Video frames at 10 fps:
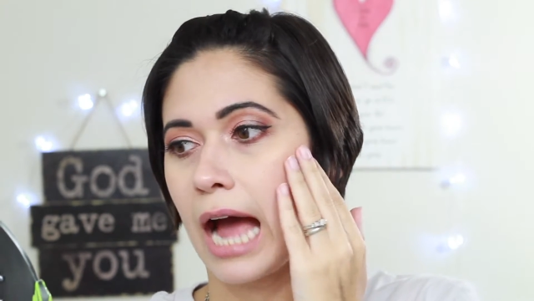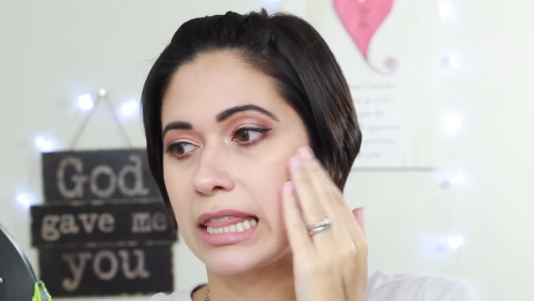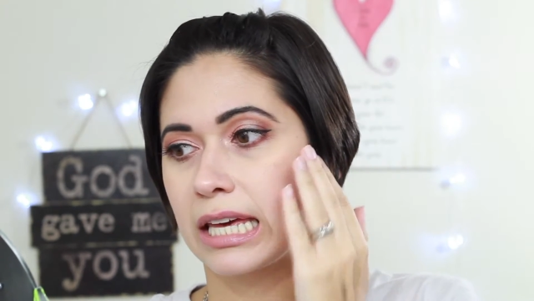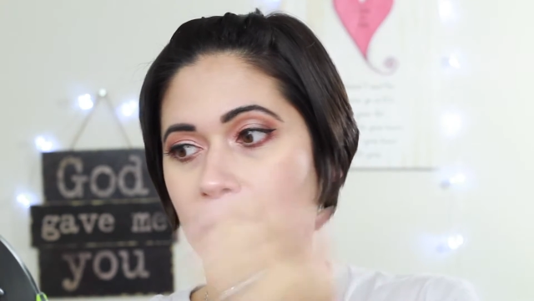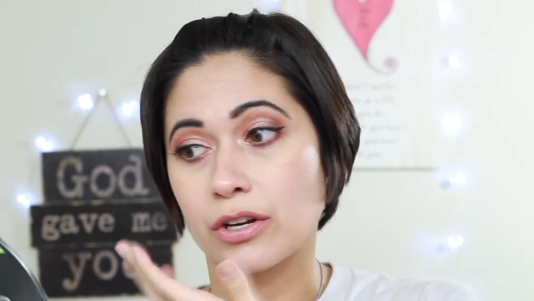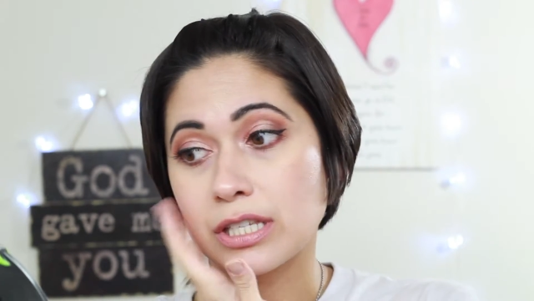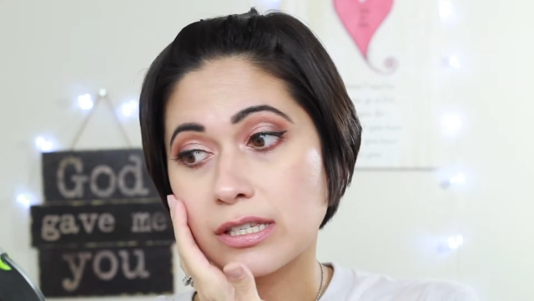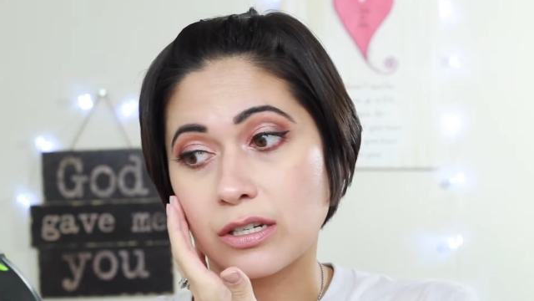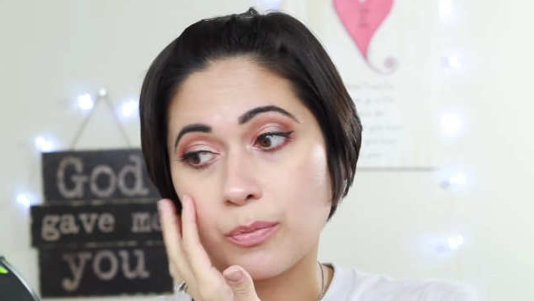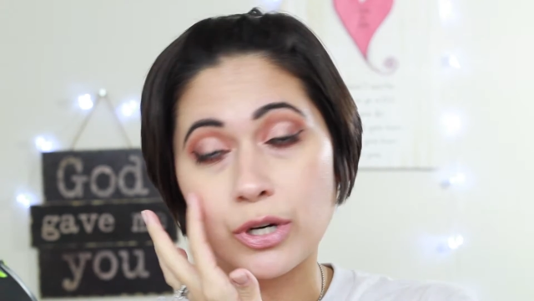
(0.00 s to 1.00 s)
I think it
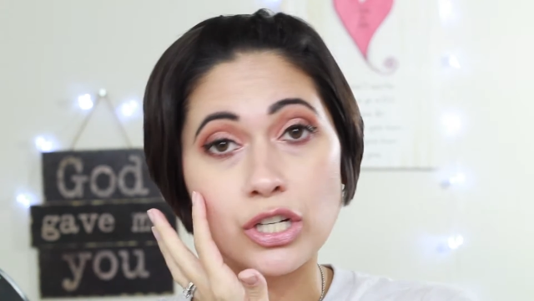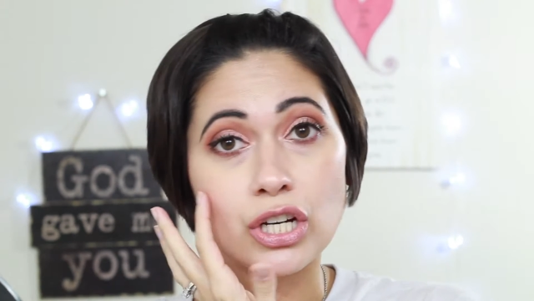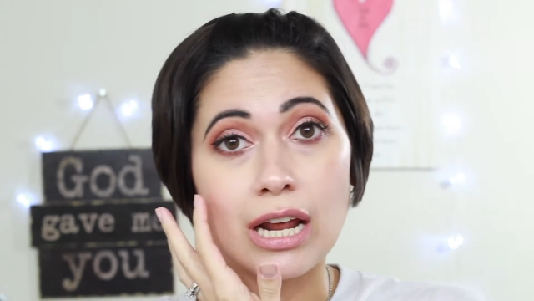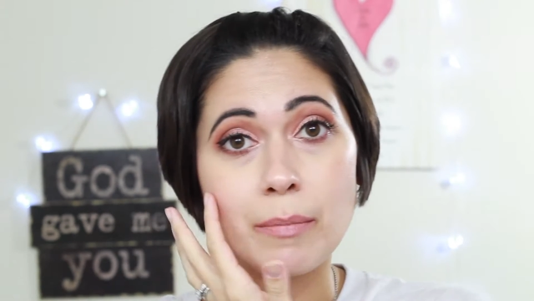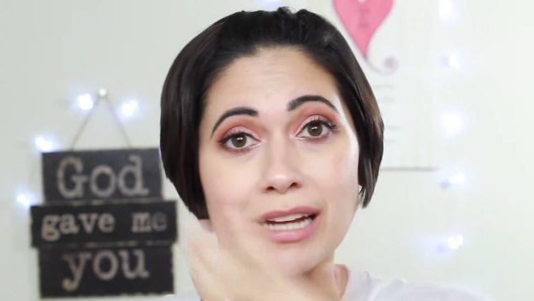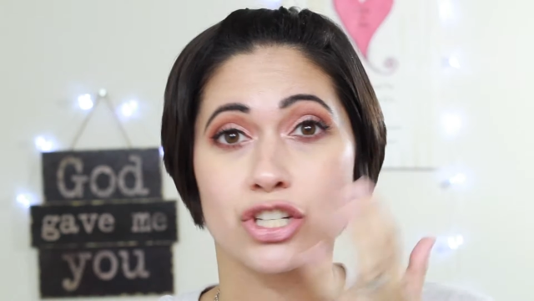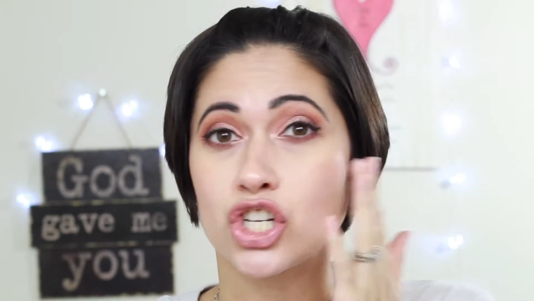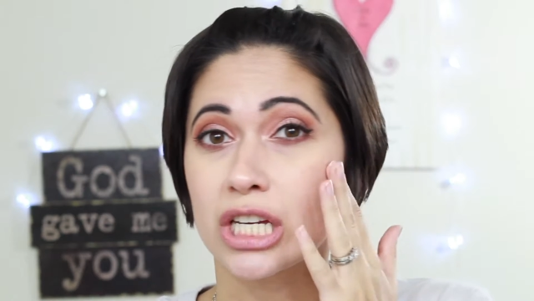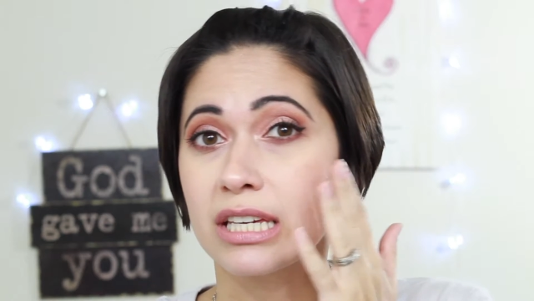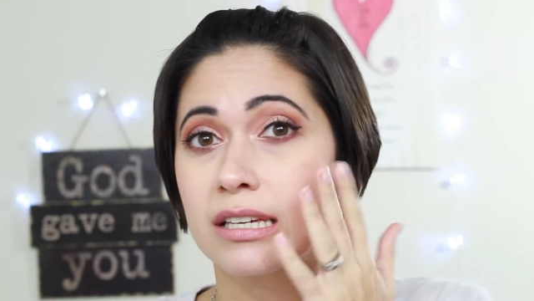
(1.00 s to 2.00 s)
looks still pretty good on my
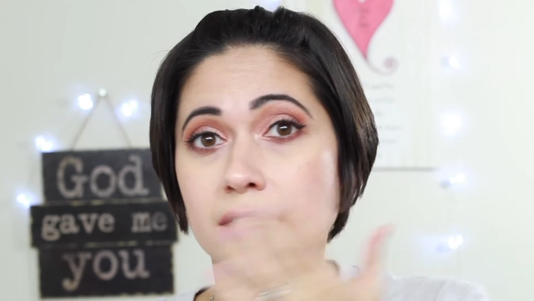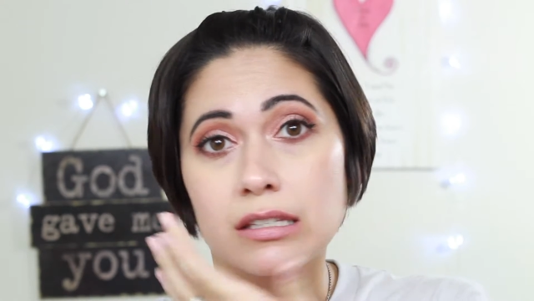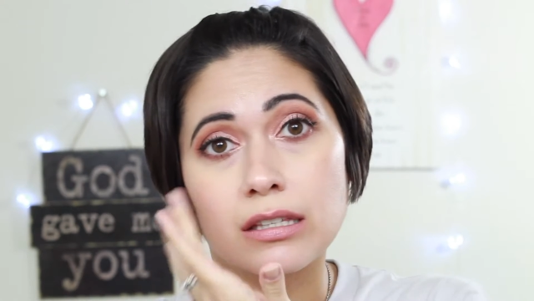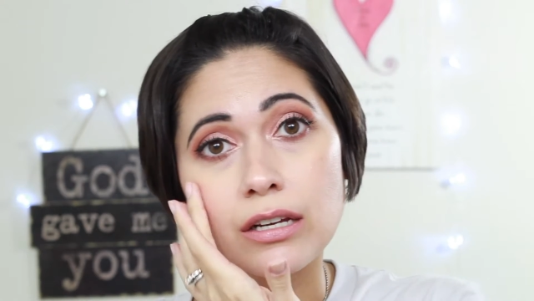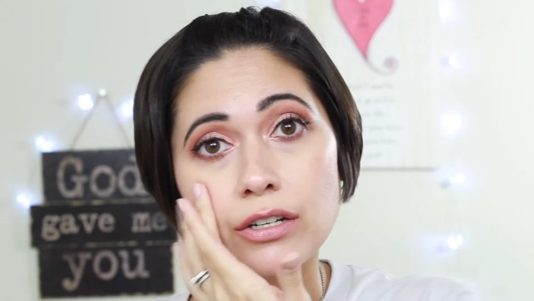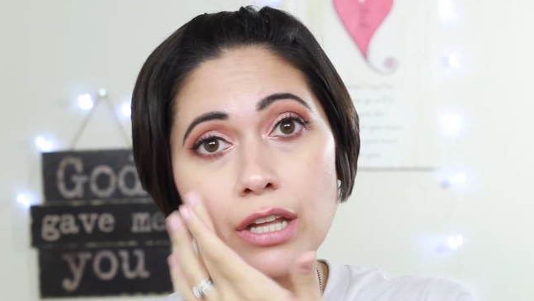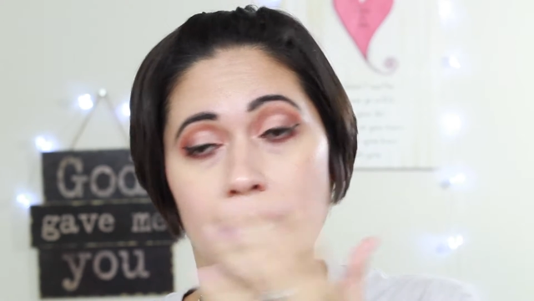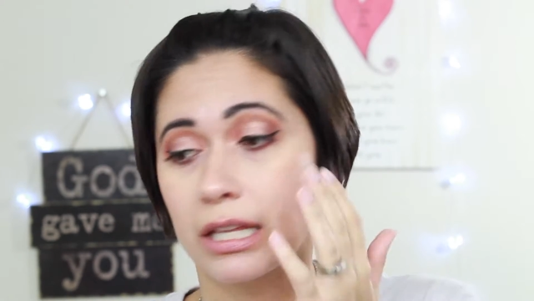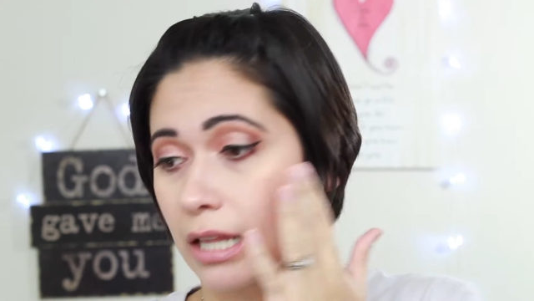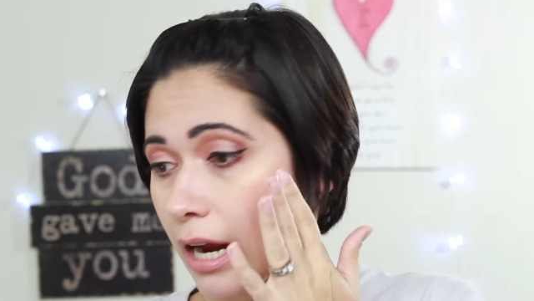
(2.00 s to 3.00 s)
cheeks. There's
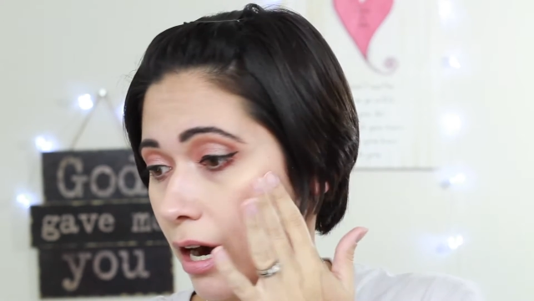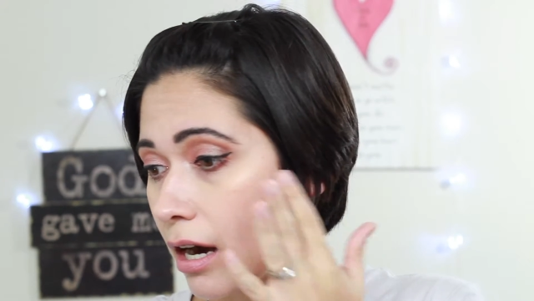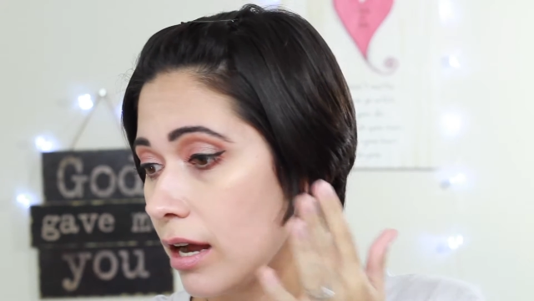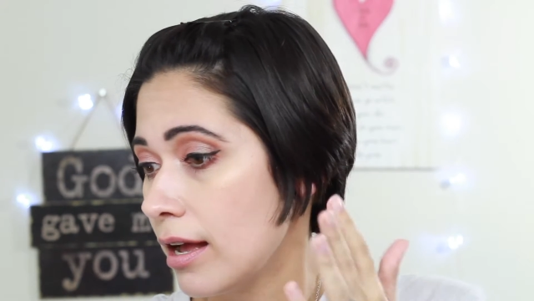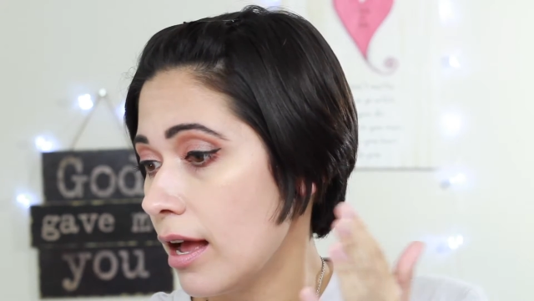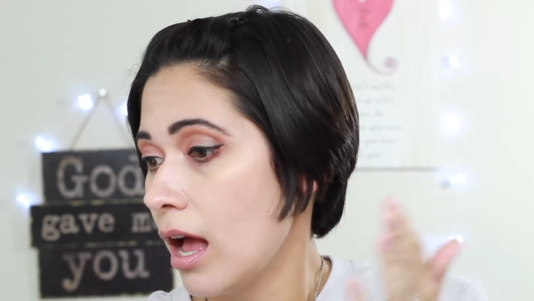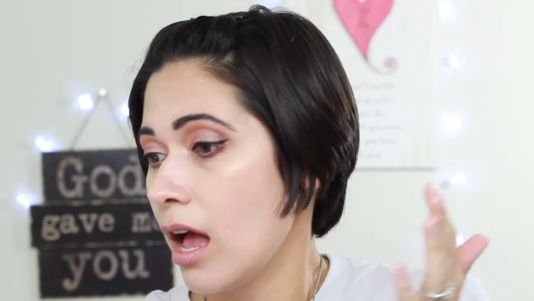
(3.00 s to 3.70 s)
nothing there.